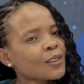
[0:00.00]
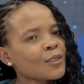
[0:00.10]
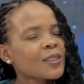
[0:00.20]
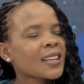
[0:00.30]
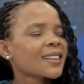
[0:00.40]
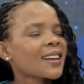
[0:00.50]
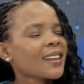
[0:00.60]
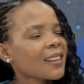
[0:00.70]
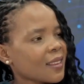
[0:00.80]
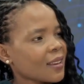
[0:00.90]
That's
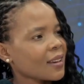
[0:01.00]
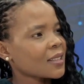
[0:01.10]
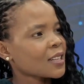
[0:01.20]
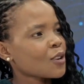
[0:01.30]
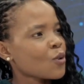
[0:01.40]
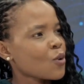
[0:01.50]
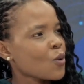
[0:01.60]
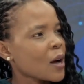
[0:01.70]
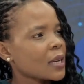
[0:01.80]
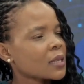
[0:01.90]
another thing I didn't
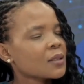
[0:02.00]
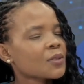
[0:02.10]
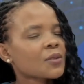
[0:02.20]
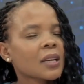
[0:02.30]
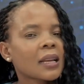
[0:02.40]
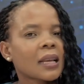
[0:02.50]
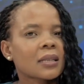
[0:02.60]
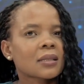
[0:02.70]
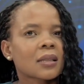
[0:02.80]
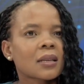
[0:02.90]
know. I didn't
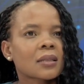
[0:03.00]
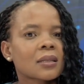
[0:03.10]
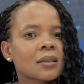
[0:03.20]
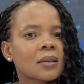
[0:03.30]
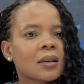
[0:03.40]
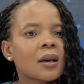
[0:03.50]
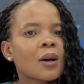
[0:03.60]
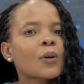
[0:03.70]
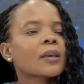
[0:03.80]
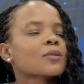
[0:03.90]
realize that.
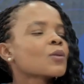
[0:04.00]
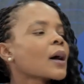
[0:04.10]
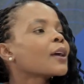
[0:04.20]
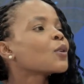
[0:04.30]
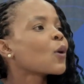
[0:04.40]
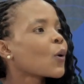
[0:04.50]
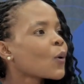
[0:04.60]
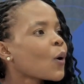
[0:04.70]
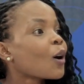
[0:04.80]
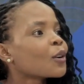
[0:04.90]
Okay, so I
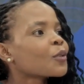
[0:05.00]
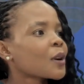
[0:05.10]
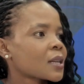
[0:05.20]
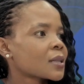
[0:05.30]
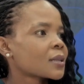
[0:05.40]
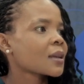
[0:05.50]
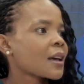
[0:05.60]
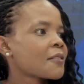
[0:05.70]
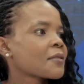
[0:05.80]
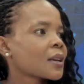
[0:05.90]
know all writers
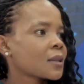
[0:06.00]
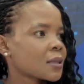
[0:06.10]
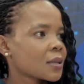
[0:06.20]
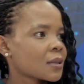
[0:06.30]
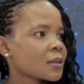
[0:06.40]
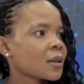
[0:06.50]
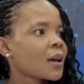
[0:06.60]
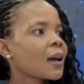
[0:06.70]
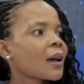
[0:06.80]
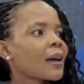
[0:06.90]
have editors.
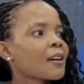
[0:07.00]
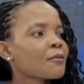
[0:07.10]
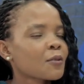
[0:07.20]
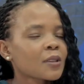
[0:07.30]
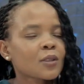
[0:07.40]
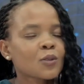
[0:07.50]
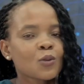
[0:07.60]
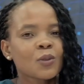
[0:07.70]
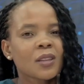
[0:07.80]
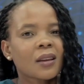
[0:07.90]
And I've always
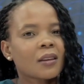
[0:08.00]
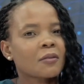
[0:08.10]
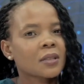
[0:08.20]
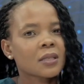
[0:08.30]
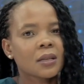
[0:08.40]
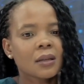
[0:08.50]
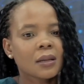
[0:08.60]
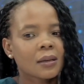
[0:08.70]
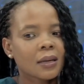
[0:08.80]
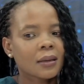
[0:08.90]
assumed that every
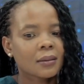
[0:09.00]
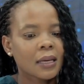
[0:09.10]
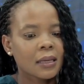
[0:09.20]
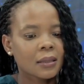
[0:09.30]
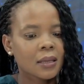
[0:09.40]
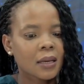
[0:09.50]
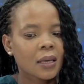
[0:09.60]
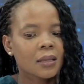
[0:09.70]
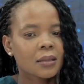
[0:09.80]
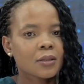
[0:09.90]
single editor
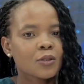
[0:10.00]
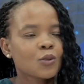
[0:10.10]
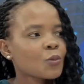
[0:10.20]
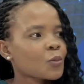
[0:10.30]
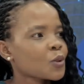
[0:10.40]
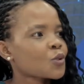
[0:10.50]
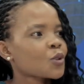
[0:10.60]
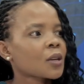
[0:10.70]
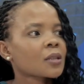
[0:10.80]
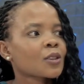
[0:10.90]
is super
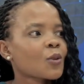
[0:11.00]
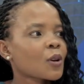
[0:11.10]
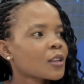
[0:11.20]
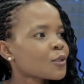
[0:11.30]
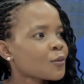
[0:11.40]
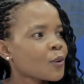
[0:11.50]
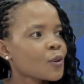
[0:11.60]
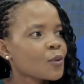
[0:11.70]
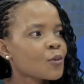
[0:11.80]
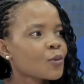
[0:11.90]
strict, going to follow
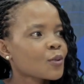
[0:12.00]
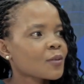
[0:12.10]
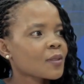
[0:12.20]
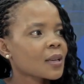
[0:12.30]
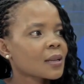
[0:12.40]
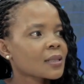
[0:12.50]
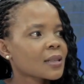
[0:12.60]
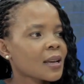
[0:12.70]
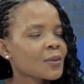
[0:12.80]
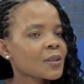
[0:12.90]
the rules of the English
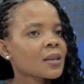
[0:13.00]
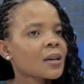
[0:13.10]
language.